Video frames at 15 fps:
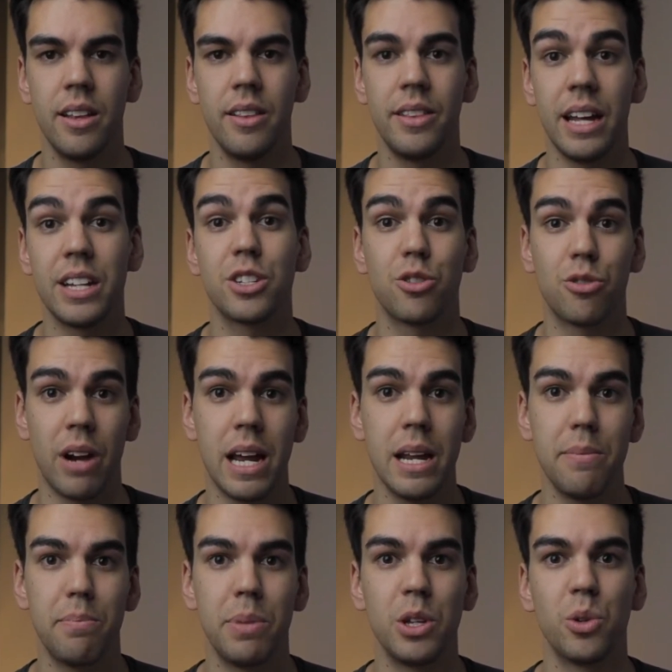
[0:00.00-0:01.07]
that's great,
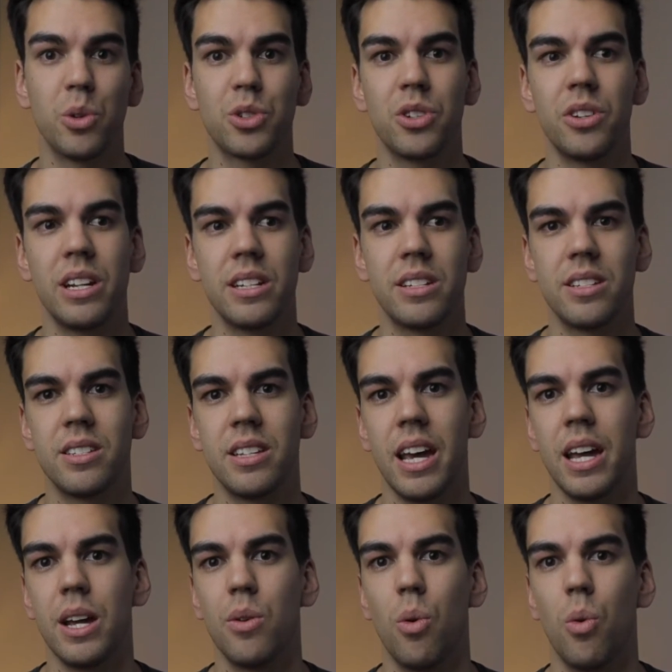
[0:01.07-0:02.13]
but you also need to
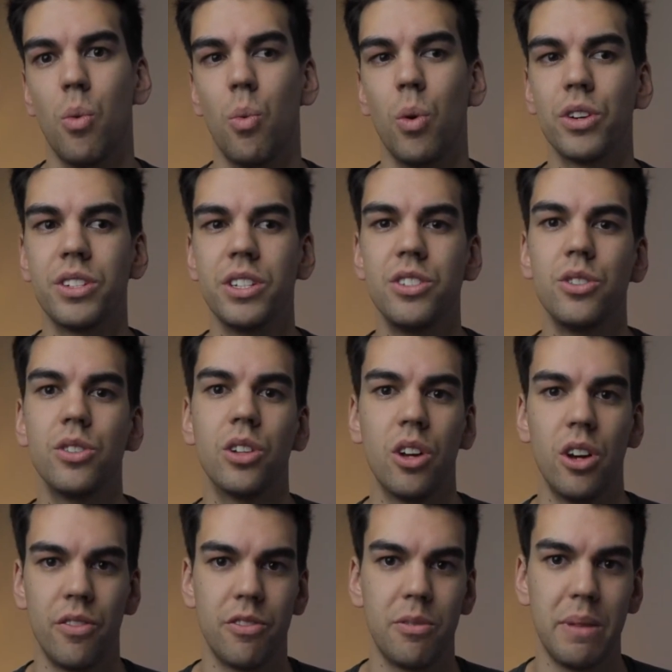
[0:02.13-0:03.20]
say, what did you
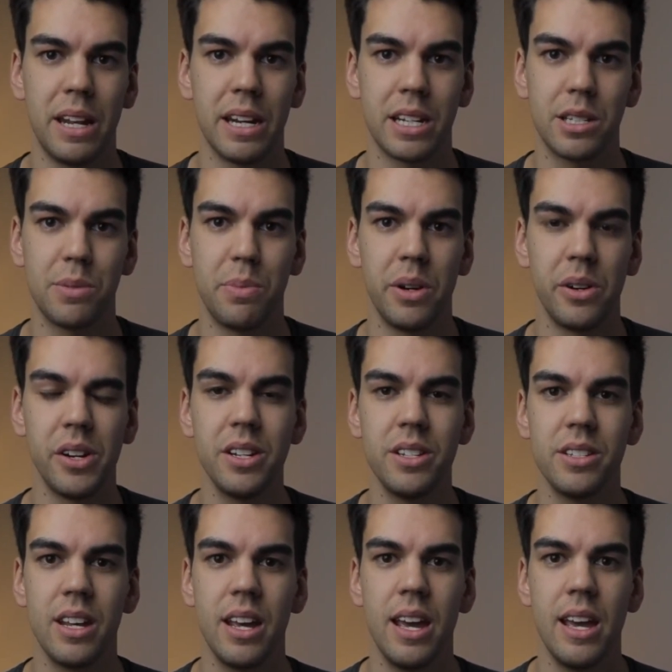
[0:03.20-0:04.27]
learn from that
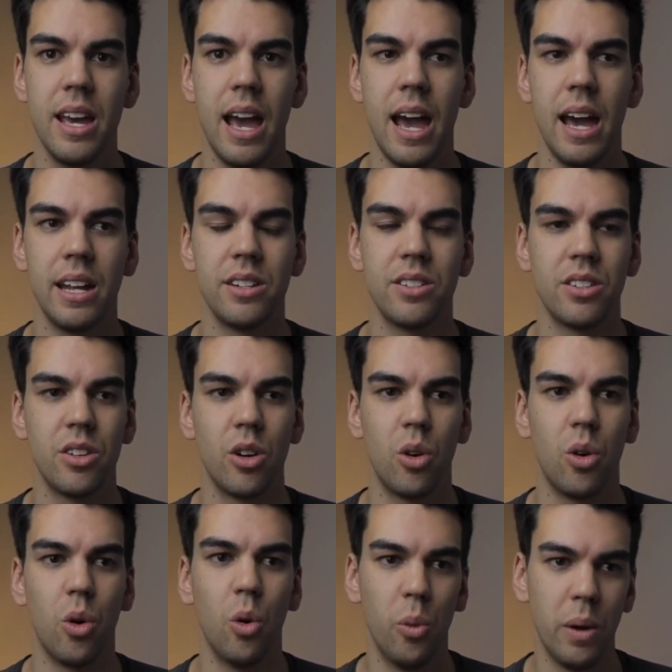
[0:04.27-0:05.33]
experience? And
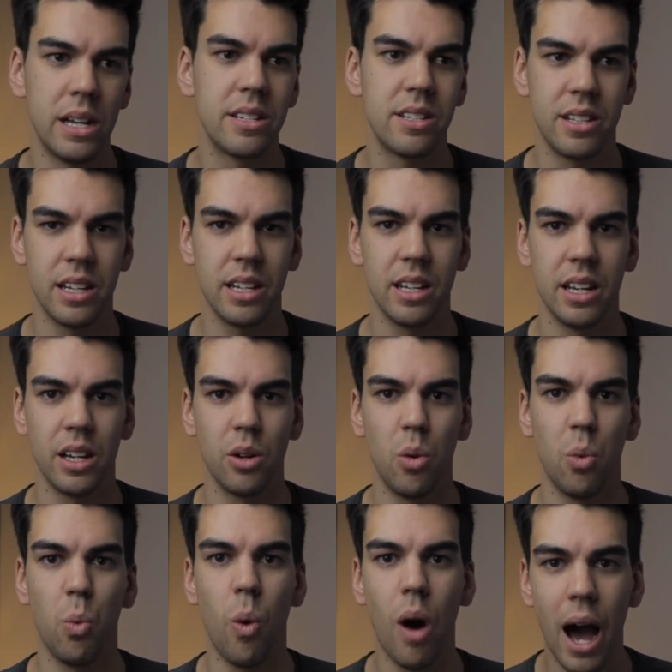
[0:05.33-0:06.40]
always thinking,
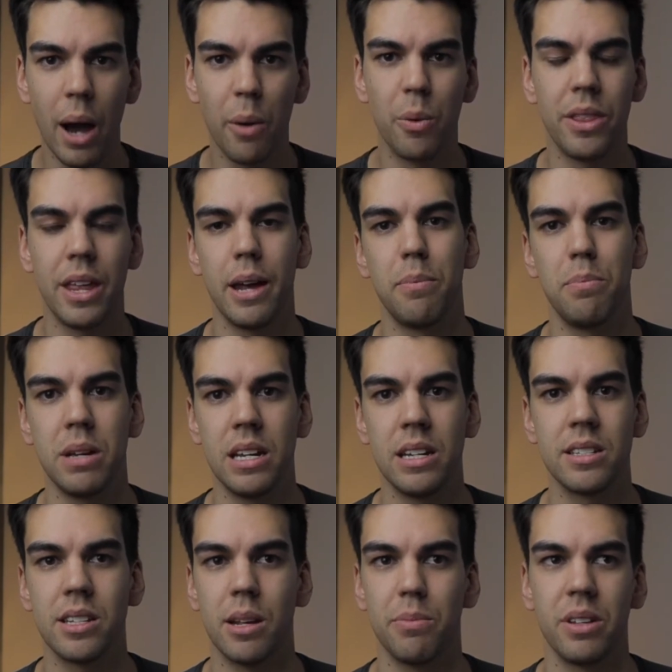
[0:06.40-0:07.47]
why would that be
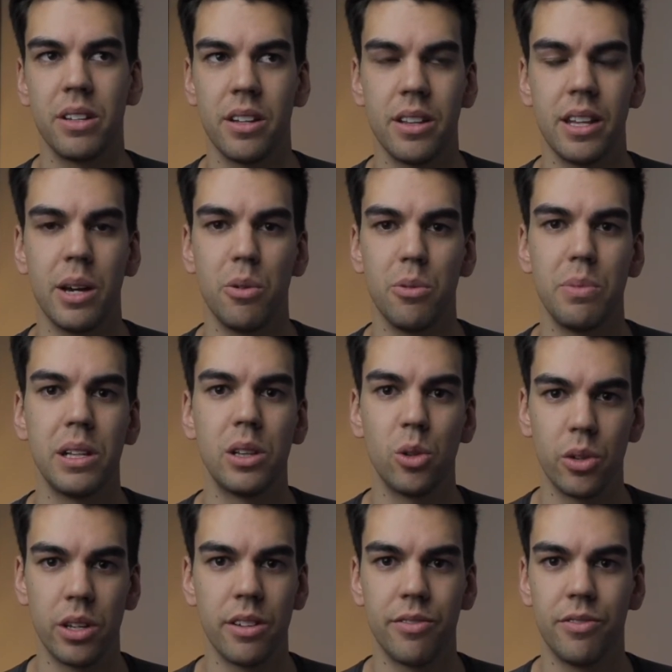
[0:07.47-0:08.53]
something that they would be
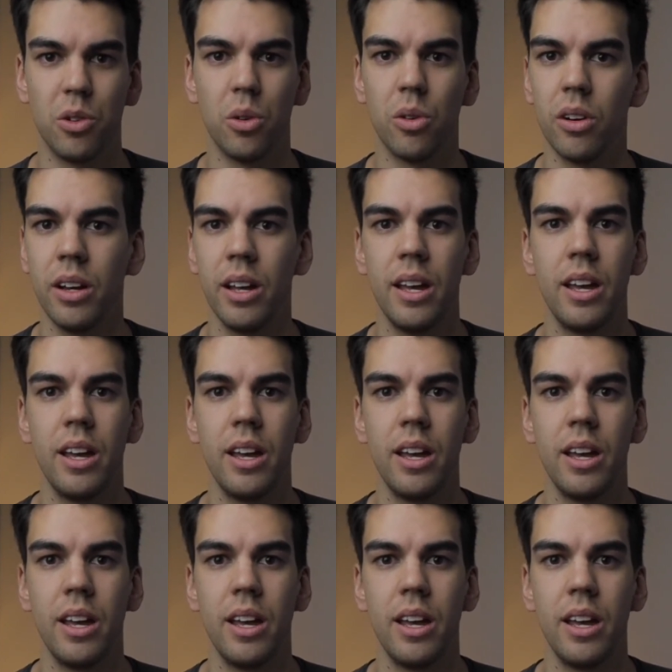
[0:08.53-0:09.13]
looking for